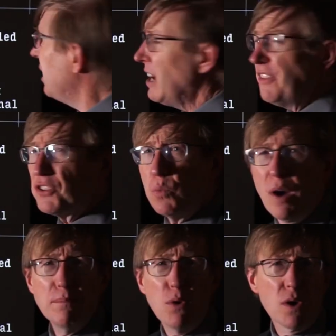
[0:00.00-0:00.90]
There's
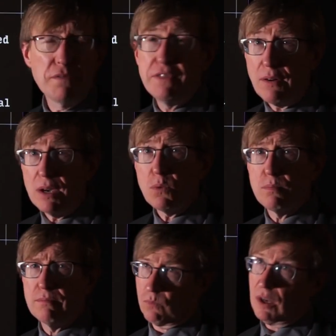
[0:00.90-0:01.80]
one more very
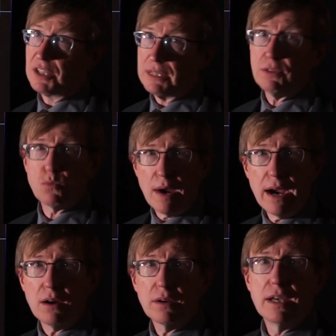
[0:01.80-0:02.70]
relatively
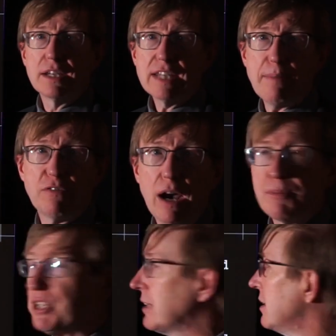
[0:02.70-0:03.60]
rare type of
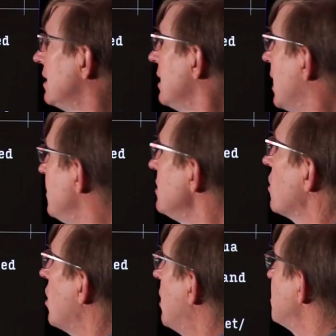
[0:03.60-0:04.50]
object, and these
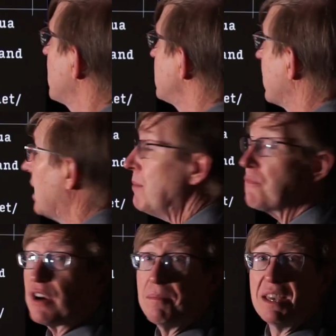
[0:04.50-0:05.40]
are objects that come
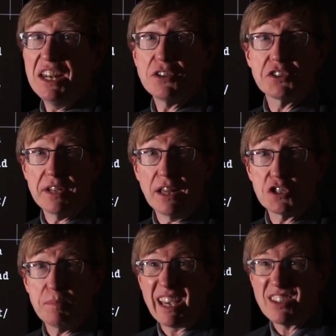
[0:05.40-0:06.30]
from interstellar
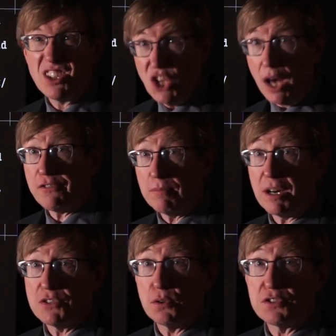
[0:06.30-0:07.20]
space, not from
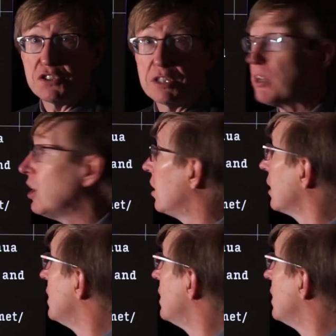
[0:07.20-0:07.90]
our solar system at all.